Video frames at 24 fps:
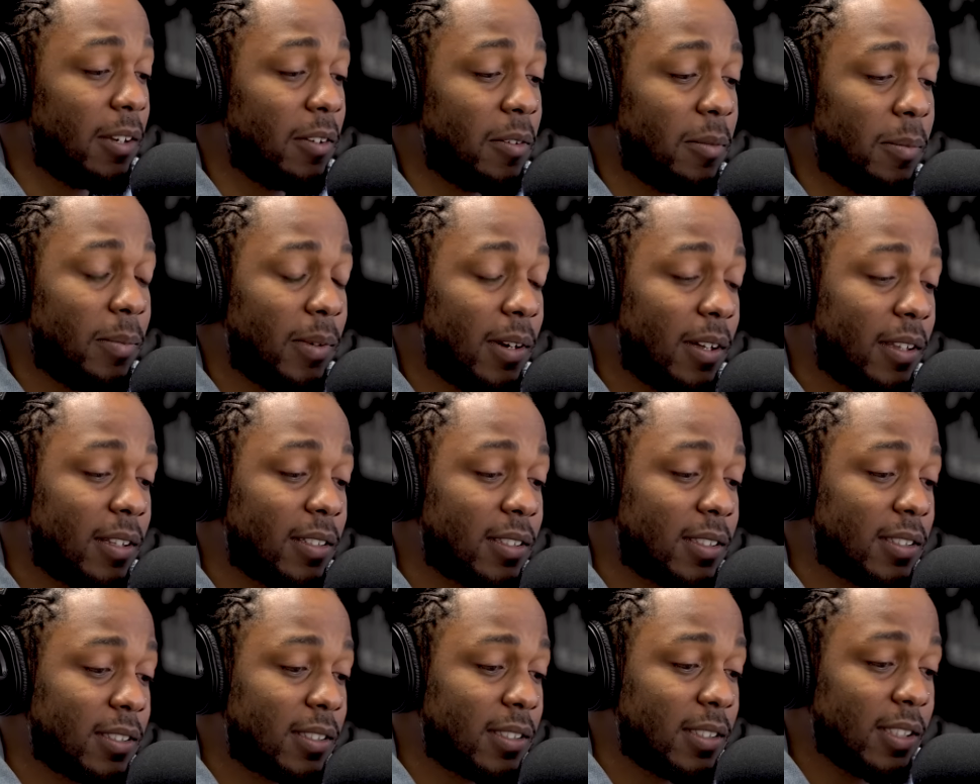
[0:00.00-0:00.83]
little
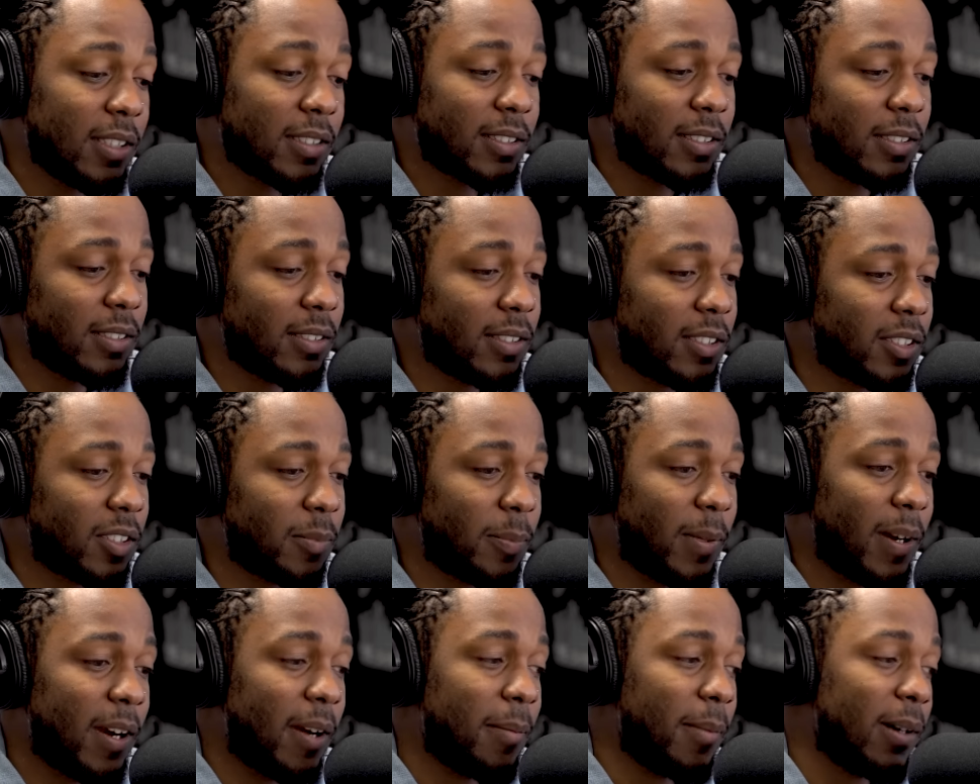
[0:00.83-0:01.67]
brothers and sisters.
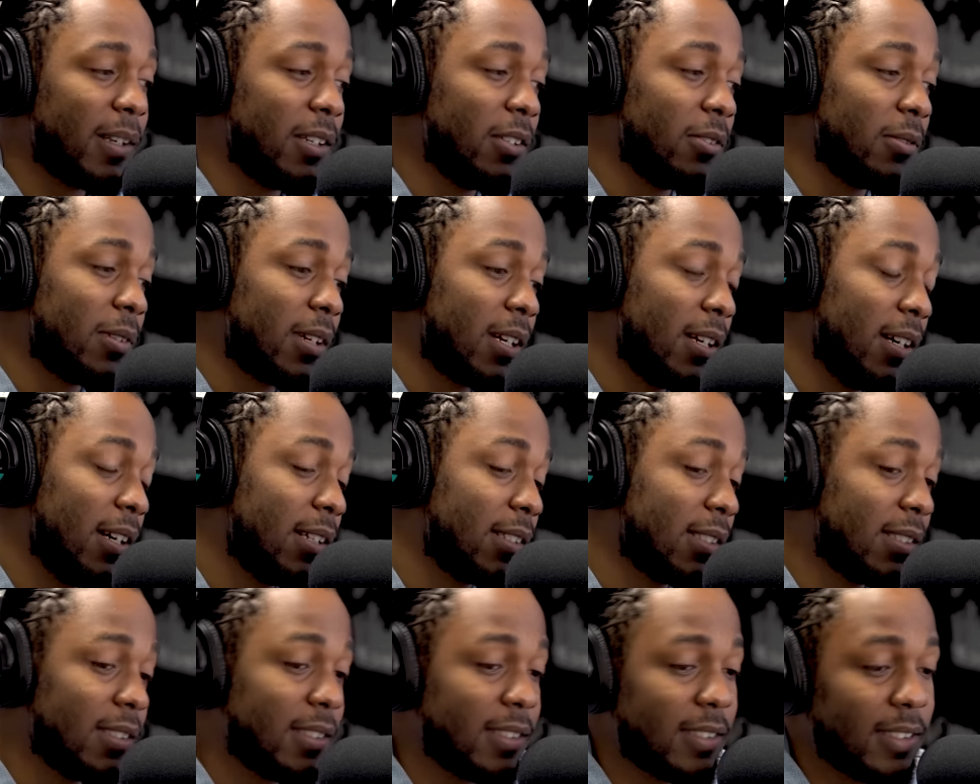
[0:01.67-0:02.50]
Inspire my little
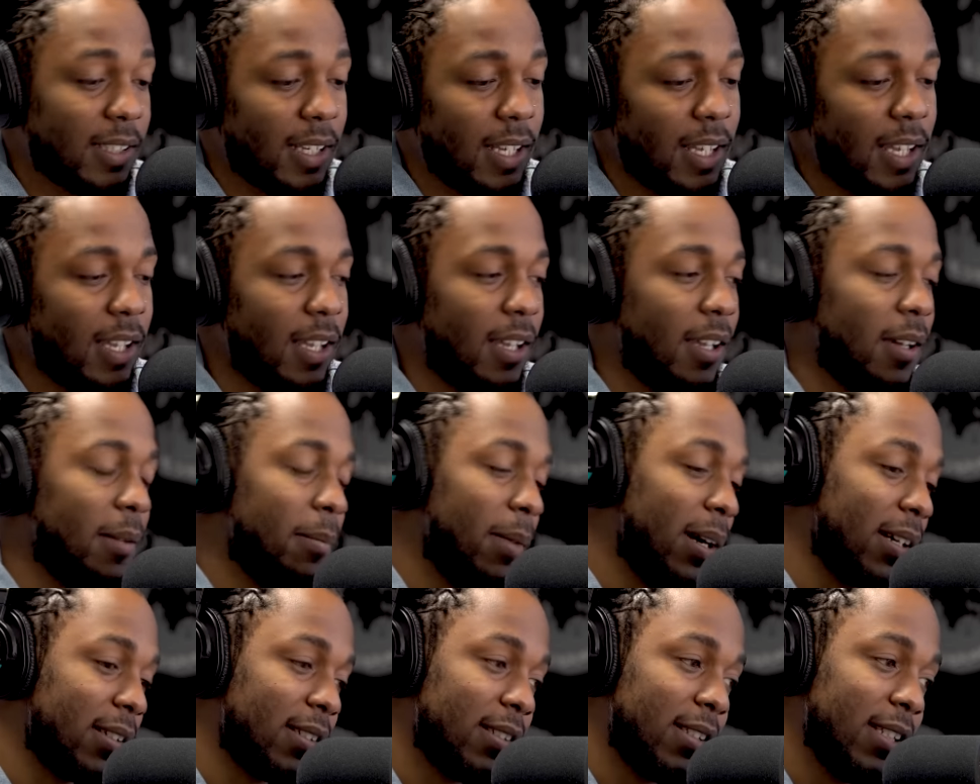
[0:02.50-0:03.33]
cousins,
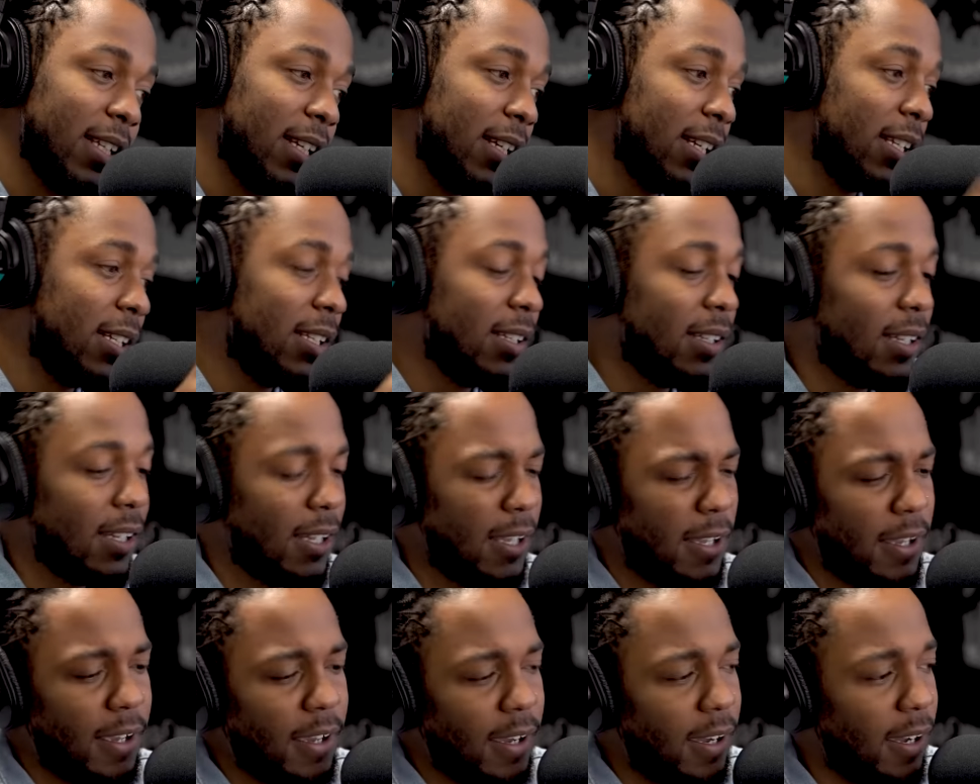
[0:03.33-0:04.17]
my city.
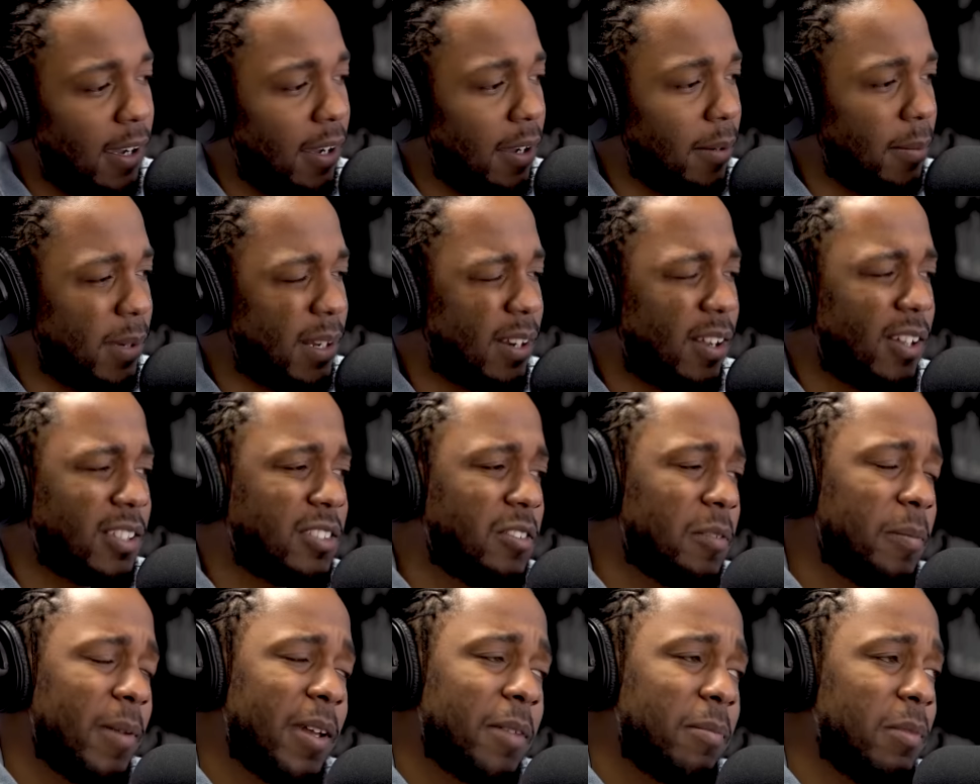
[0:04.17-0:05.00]
It
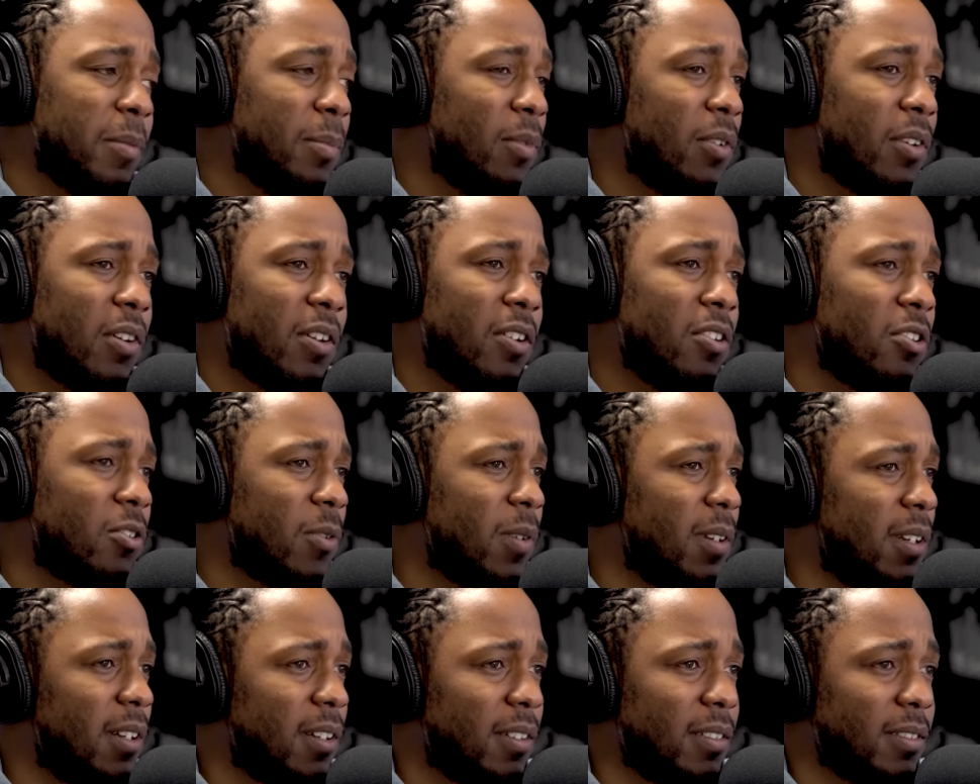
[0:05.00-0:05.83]
also make me more
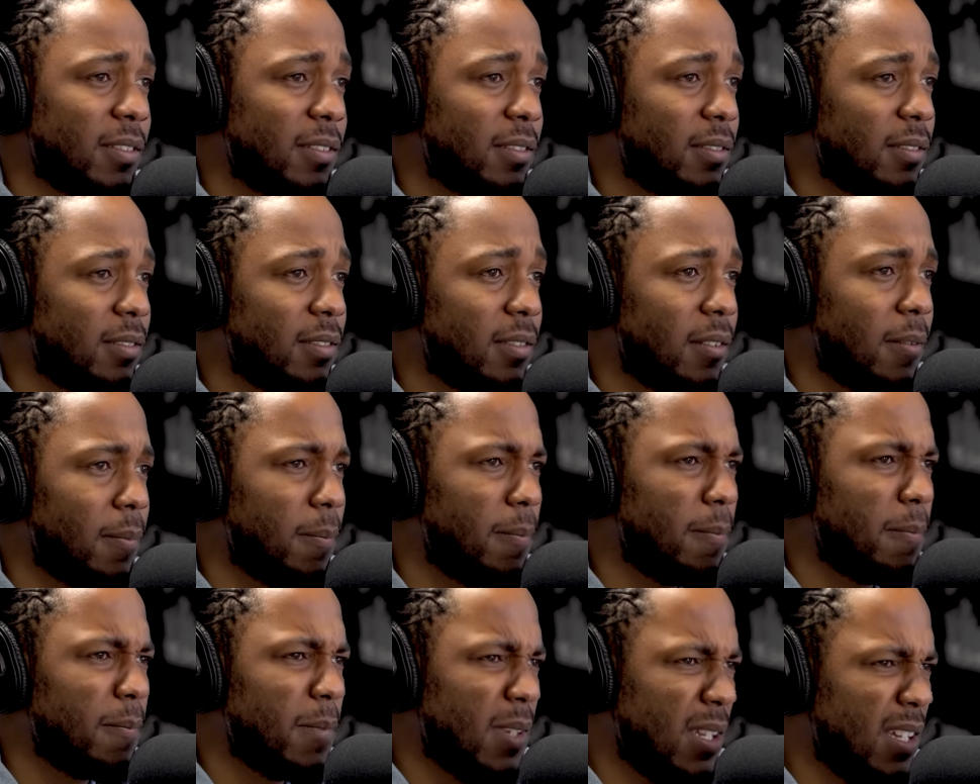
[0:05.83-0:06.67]
hungry, though. Really,
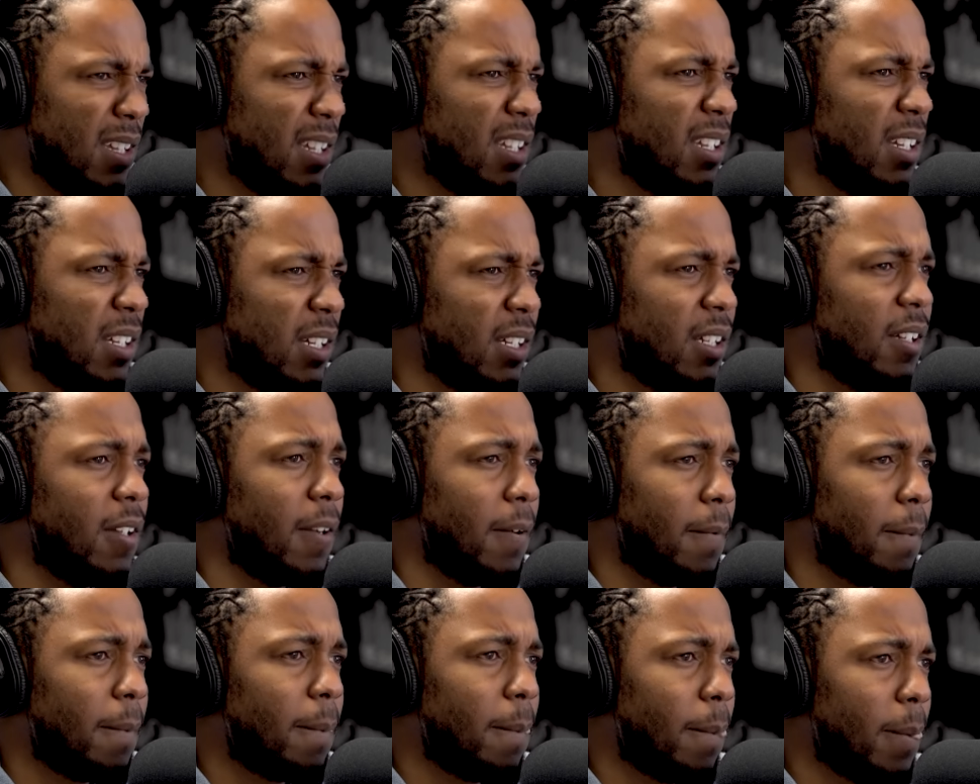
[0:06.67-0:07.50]
though? Yeah.
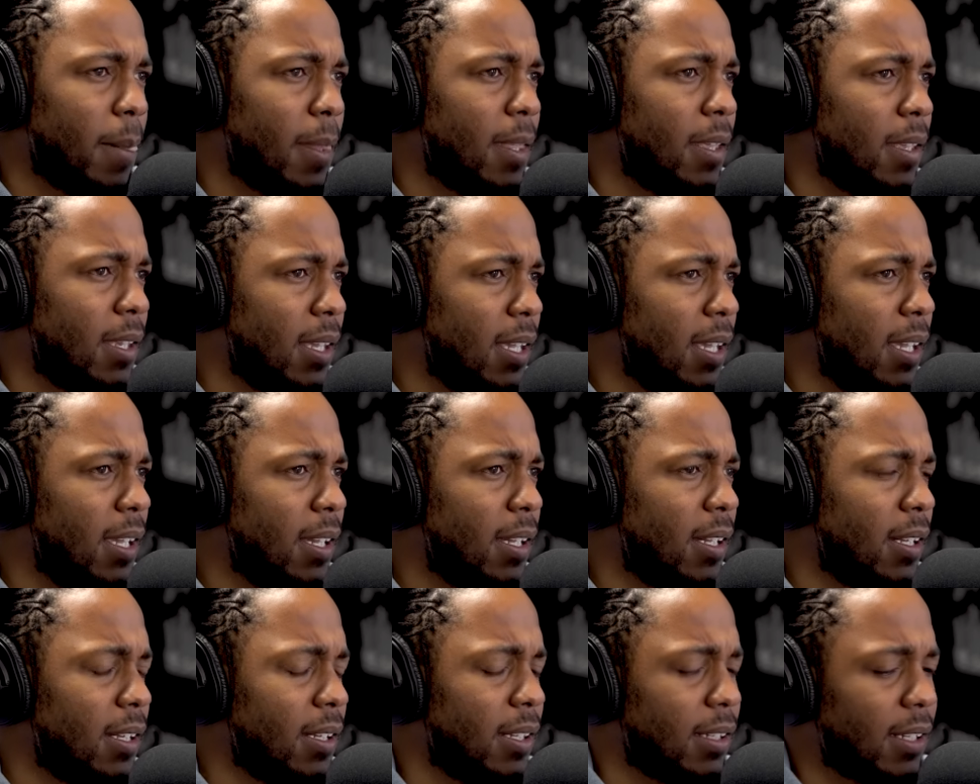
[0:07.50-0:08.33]
Why?
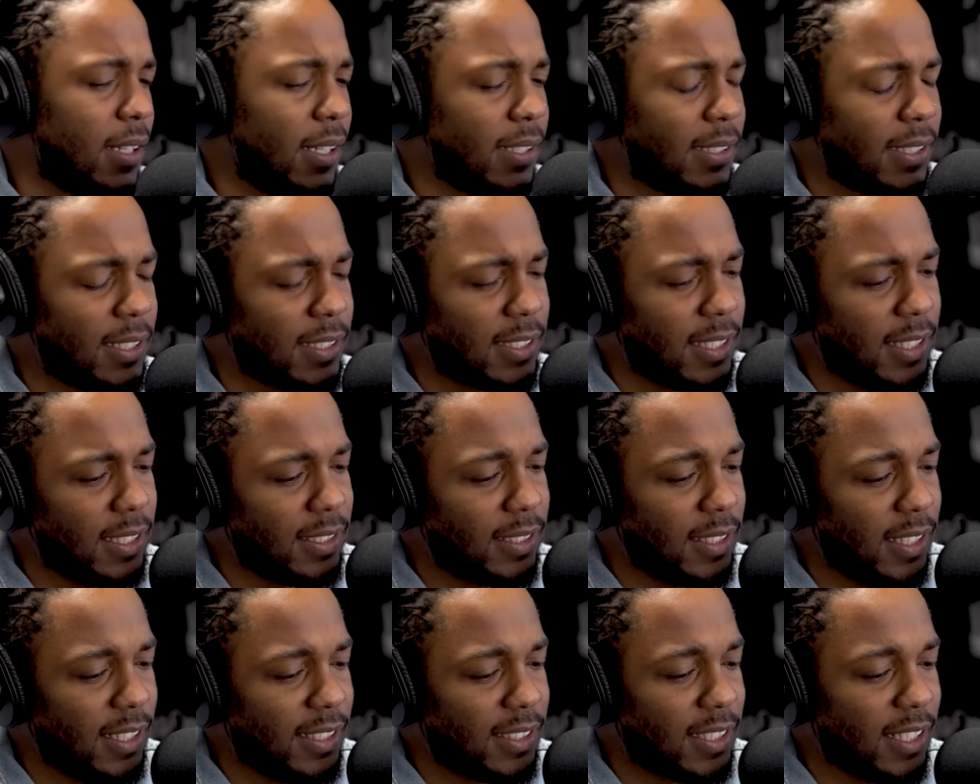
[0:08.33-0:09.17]
Yeah, because
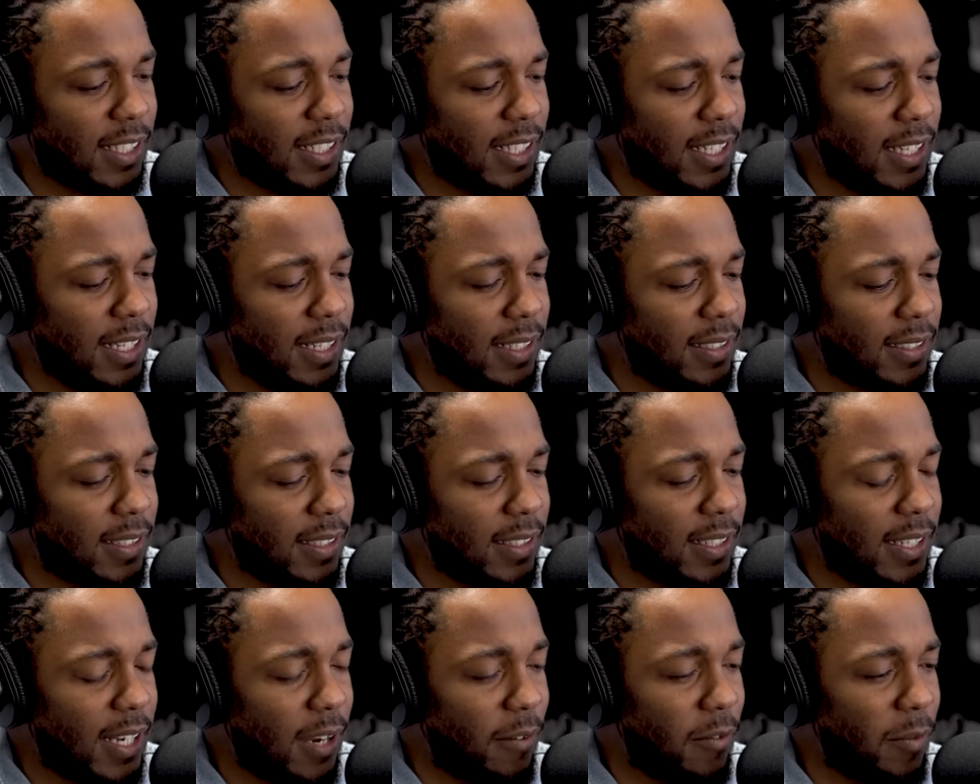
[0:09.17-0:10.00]
it's a need
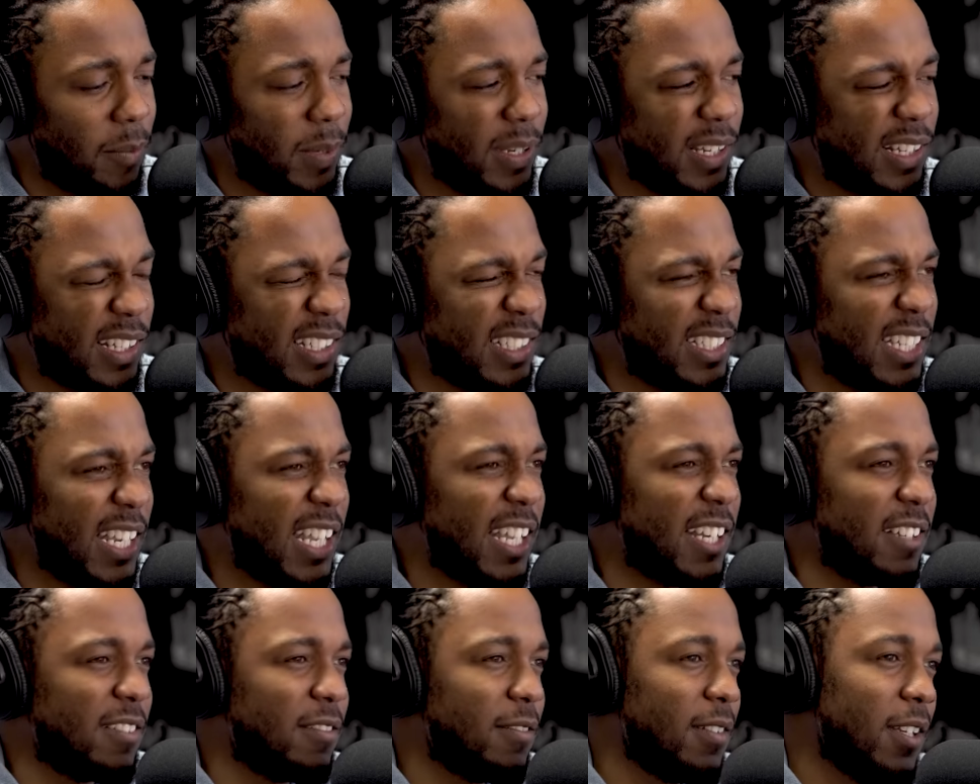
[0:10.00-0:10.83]
to never be
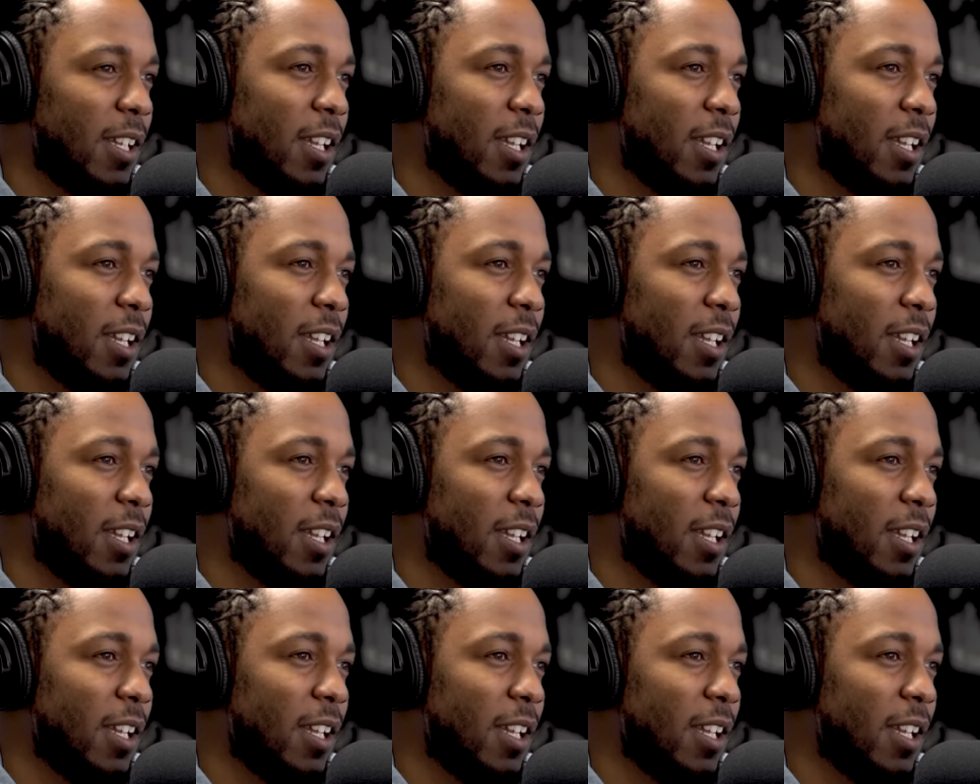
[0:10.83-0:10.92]
content